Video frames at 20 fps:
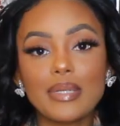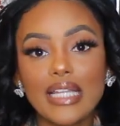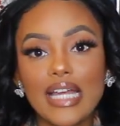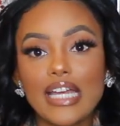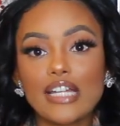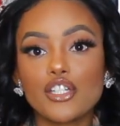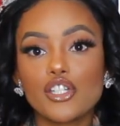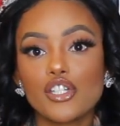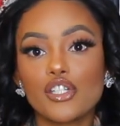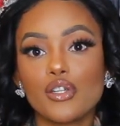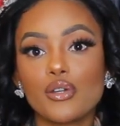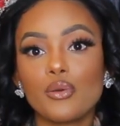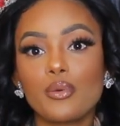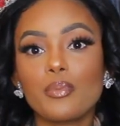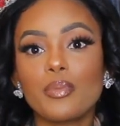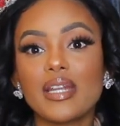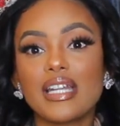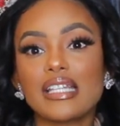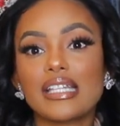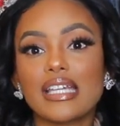plain shoe,
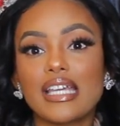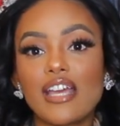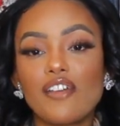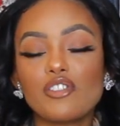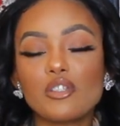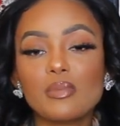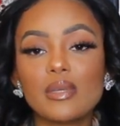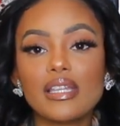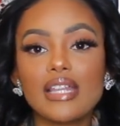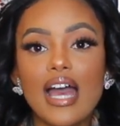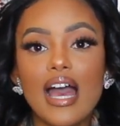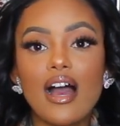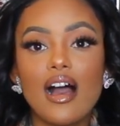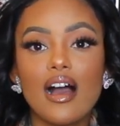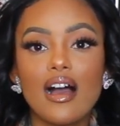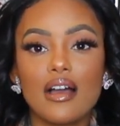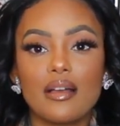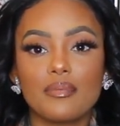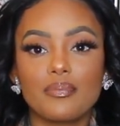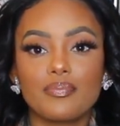but it gives me
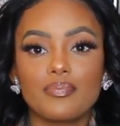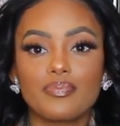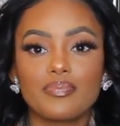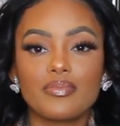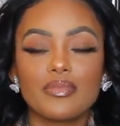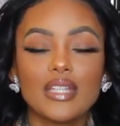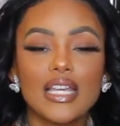that, um,